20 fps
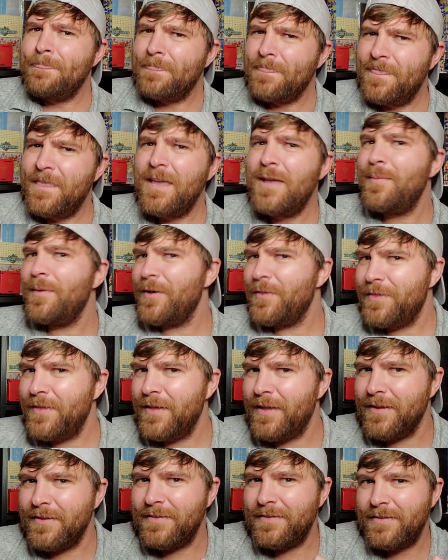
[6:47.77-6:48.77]
Think about
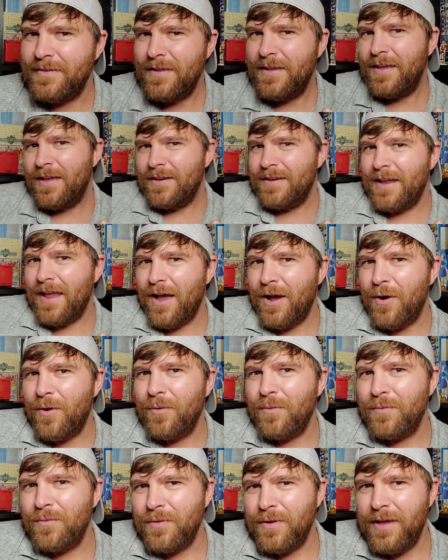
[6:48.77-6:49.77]
this.
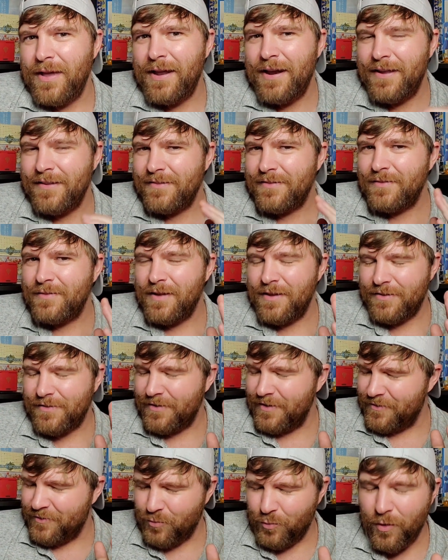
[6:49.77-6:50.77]
Now,
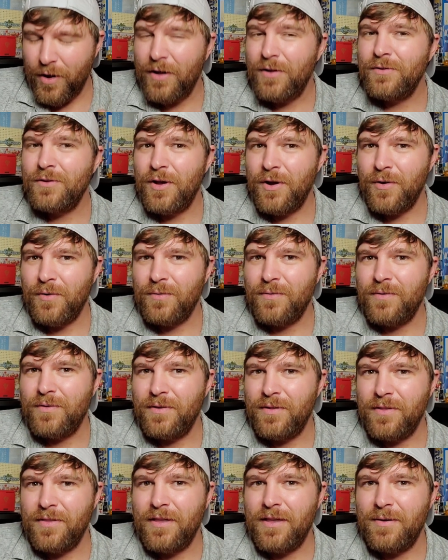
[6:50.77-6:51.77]
it's well known
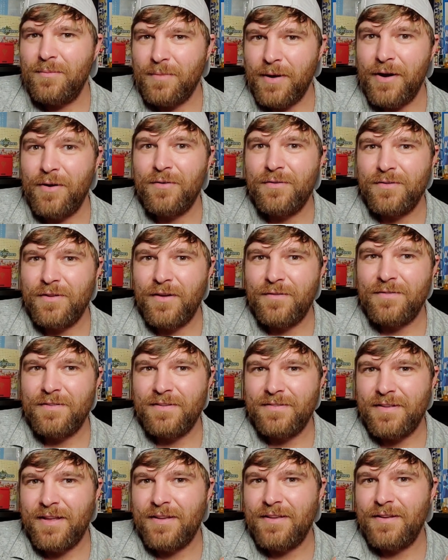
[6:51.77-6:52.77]
that Microsoft's
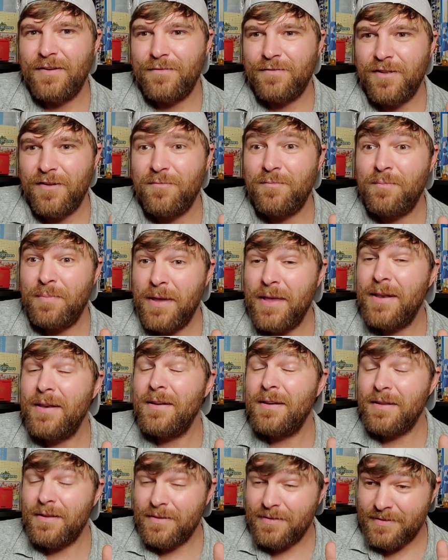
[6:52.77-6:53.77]
executives have
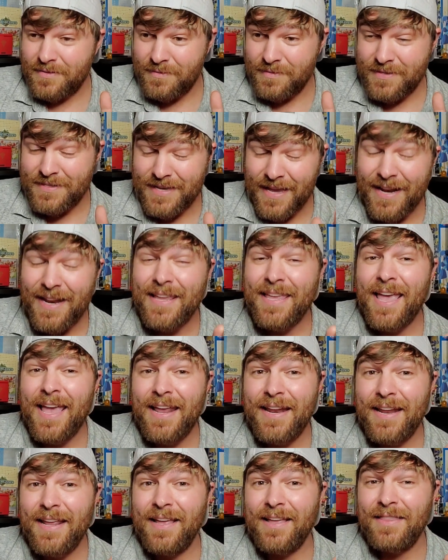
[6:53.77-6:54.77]
been
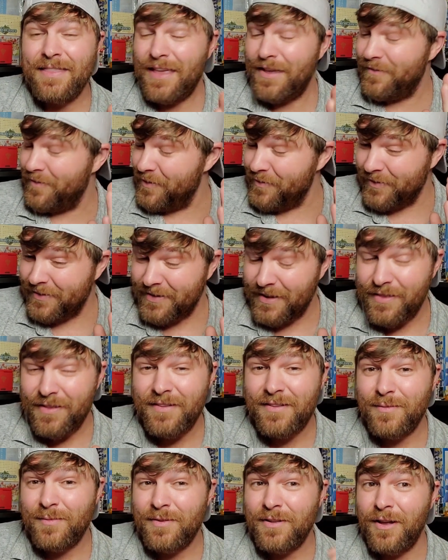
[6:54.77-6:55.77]
dedicating, they've even said
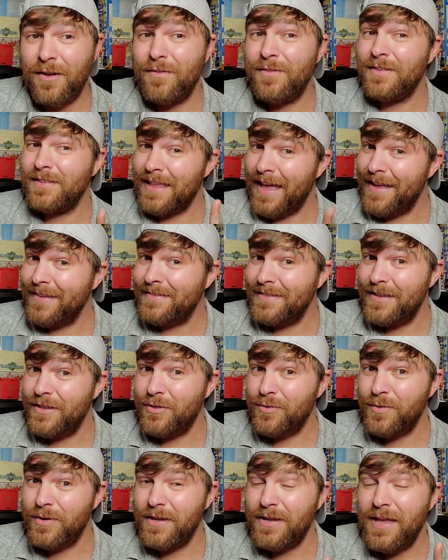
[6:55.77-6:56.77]
this themselves last
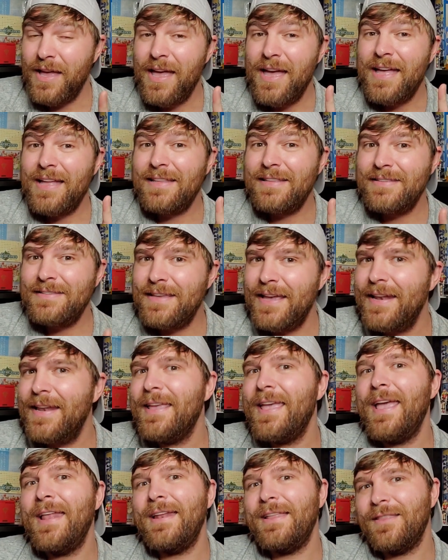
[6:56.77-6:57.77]
E3,
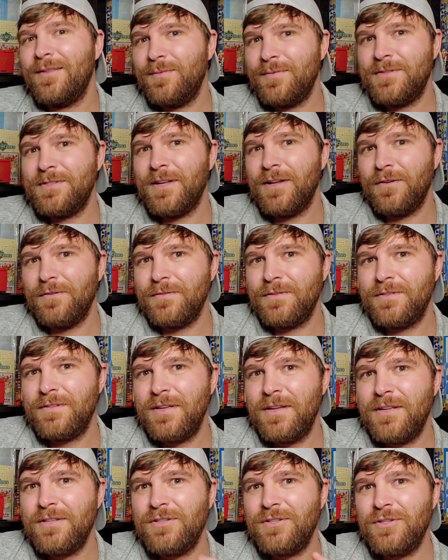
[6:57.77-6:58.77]
dedicating themselves
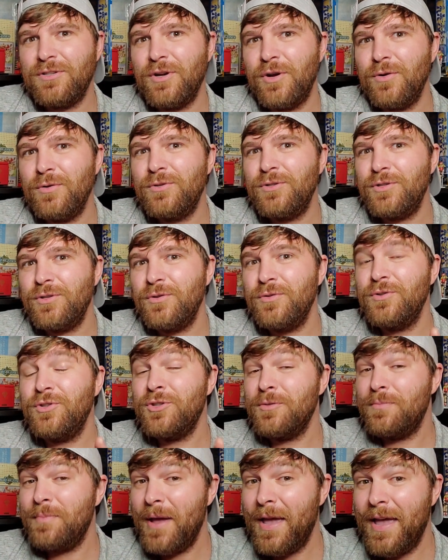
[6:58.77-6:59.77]
to go to
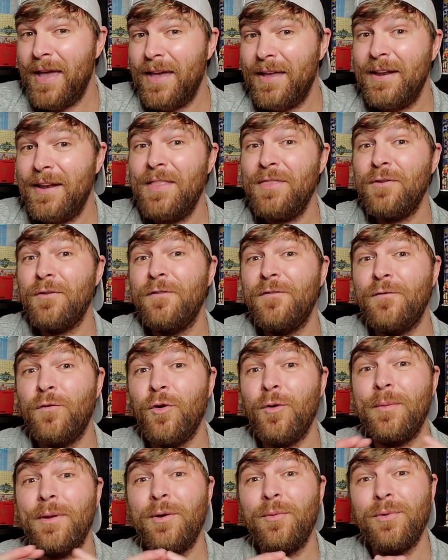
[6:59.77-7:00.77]
Japan, and they're forming